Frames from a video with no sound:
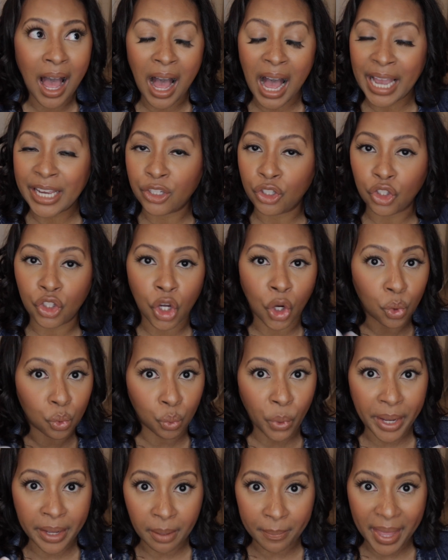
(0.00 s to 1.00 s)
I don't
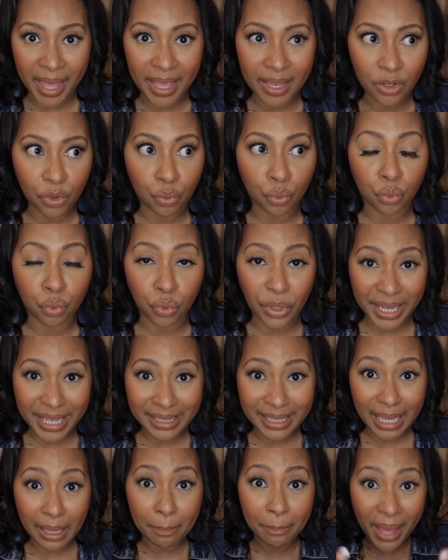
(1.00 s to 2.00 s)
recommend
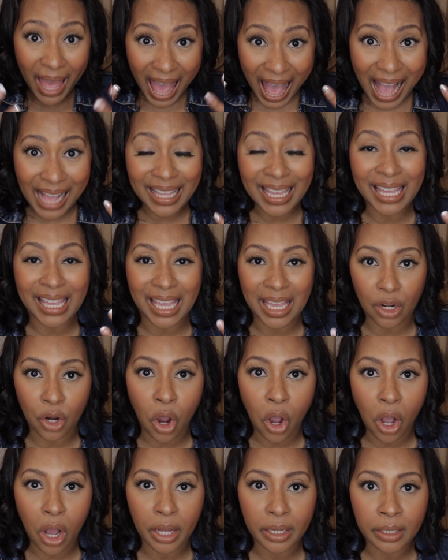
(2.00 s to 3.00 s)
really packing it
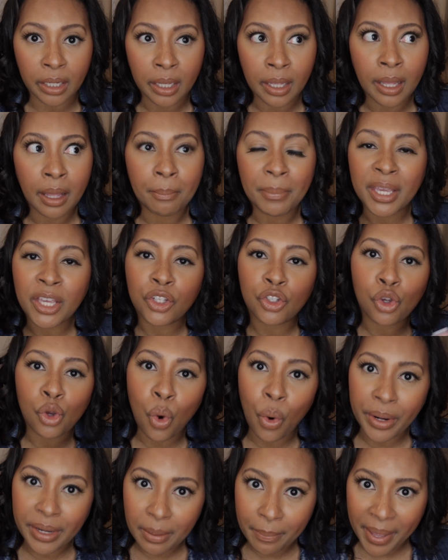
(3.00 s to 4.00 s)
on because you're
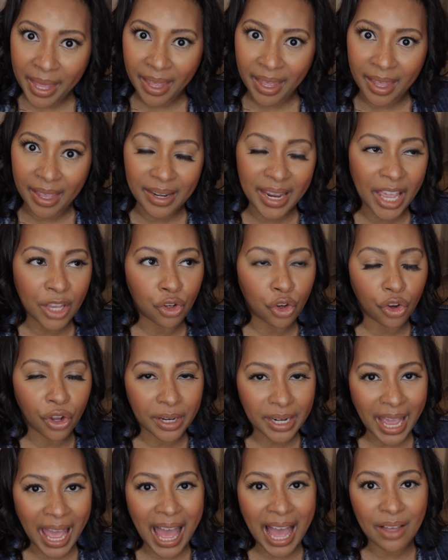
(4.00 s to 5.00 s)
going to bed and you're
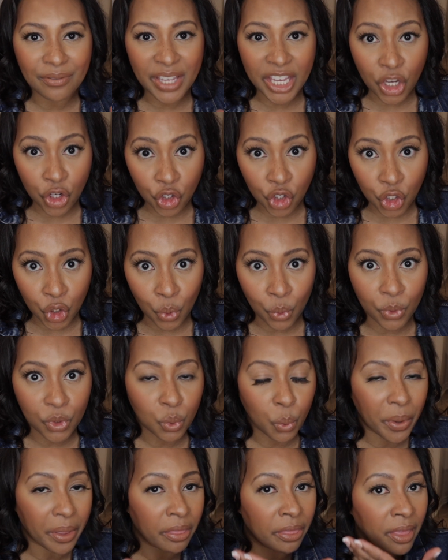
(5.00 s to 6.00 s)
gonna have
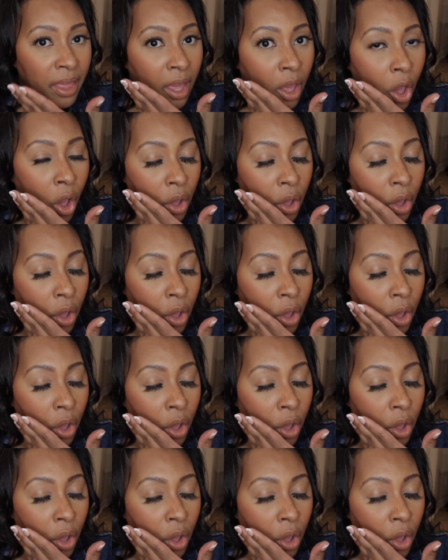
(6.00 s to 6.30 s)
issues with